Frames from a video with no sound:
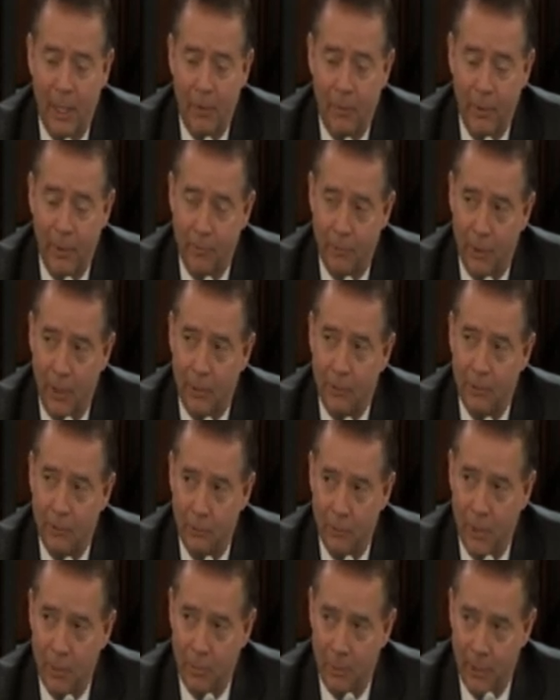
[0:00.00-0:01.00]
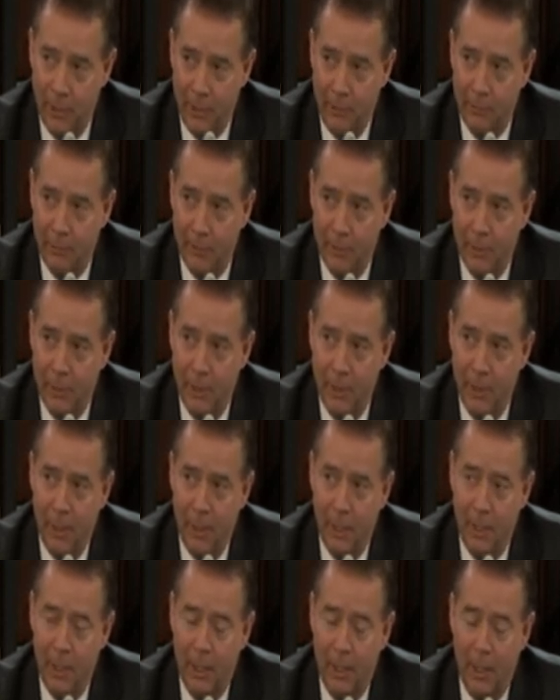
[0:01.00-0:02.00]
We've talked to state police,
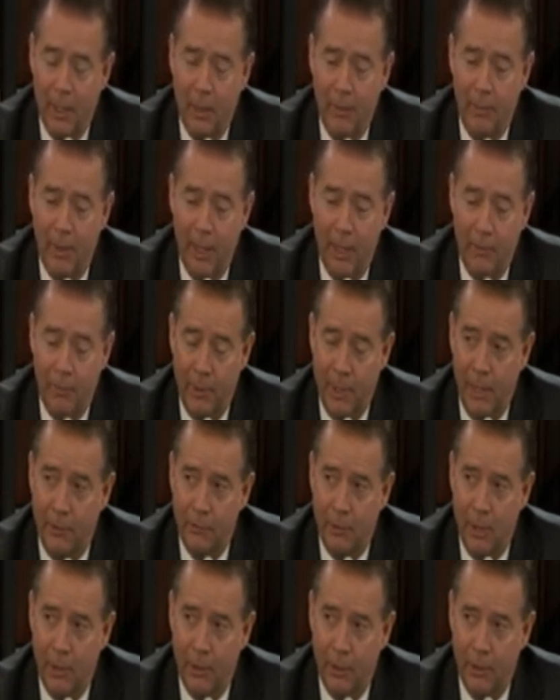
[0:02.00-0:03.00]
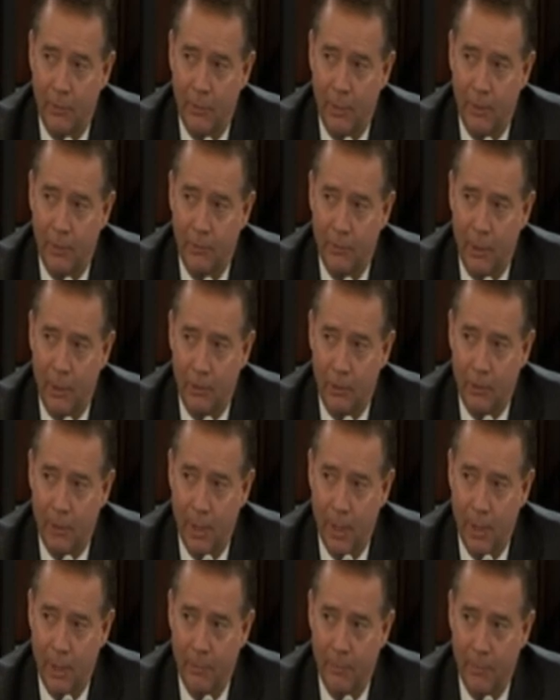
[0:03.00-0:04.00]
and we're now talking with General
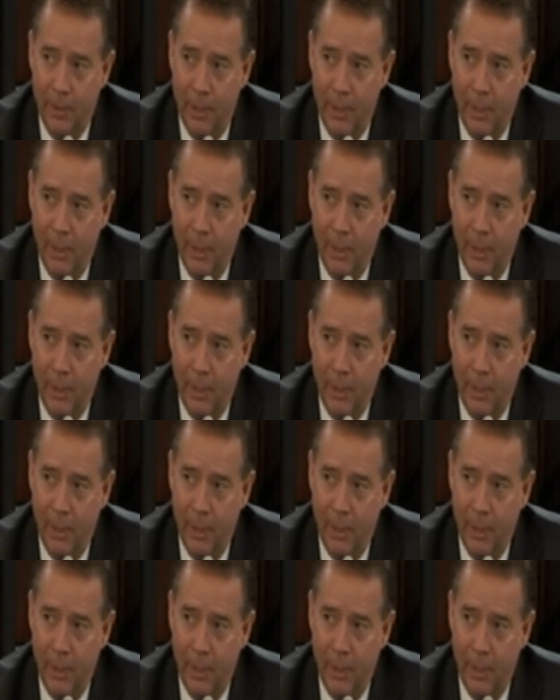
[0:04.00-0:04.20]
Craig